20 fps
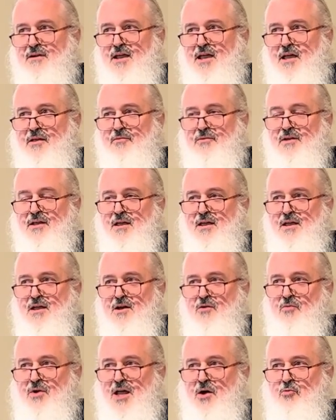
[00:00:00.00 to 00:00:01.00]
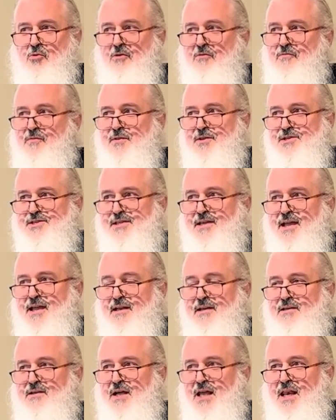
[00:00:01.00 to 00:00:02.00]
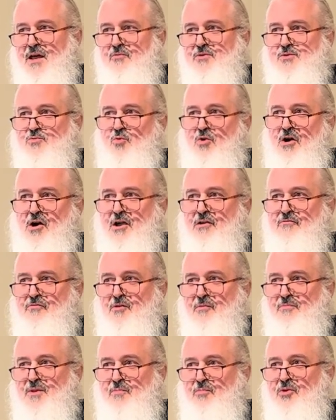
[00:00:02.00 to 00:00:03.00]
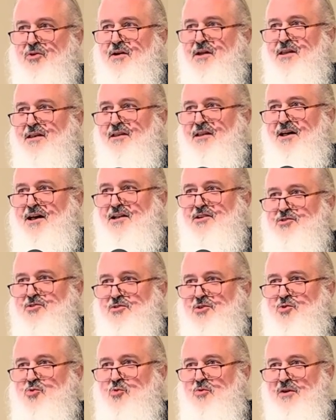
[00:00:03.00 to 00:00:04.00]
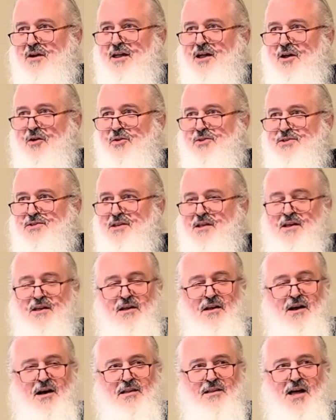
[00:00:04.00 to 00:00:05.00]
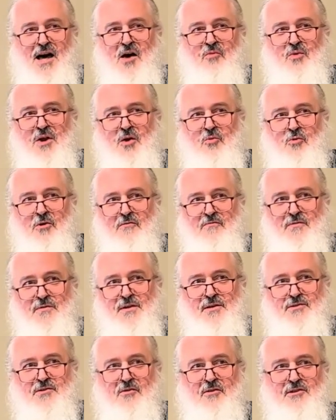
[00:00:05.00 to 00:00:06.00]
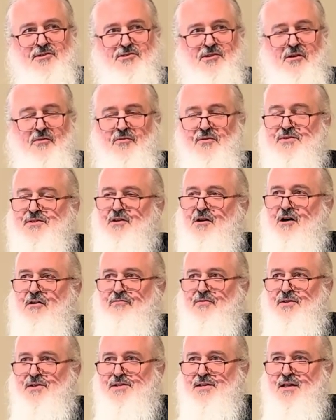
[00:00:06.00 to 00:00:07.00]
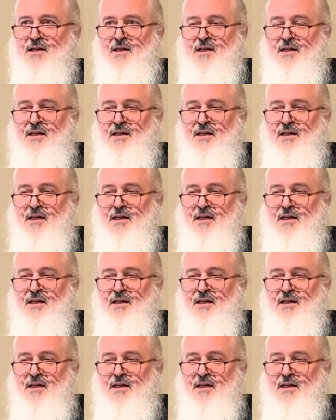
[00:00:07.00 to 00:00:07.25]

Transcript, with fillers: And when I worked for the state and I was walking from the parking lot to the courthouse a lot, when I worked for the attorney general's office,